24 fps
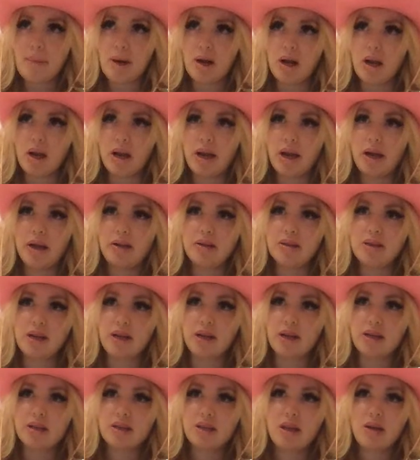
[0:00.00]
And I
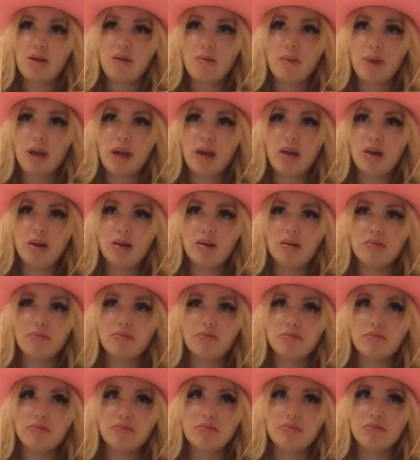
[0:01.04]
guess that'll make
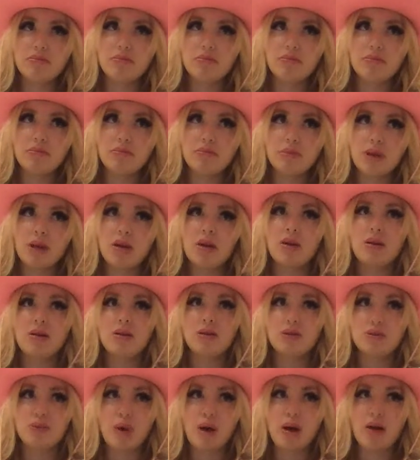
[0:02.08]

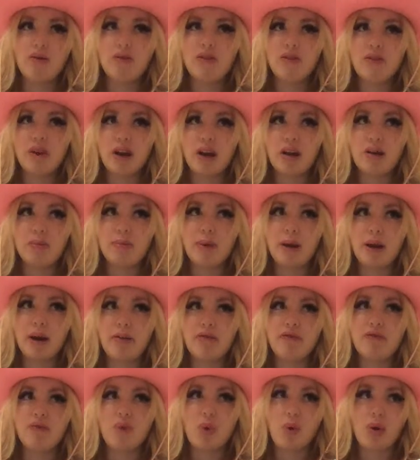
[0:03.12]
12 divided by
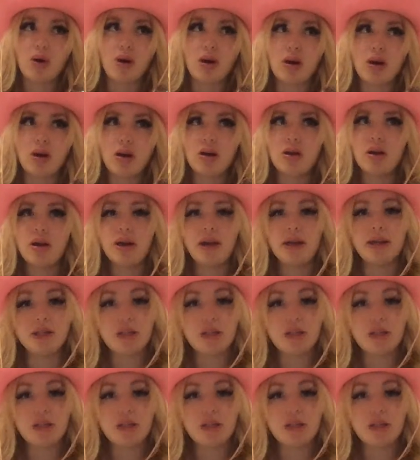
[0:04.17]
4 is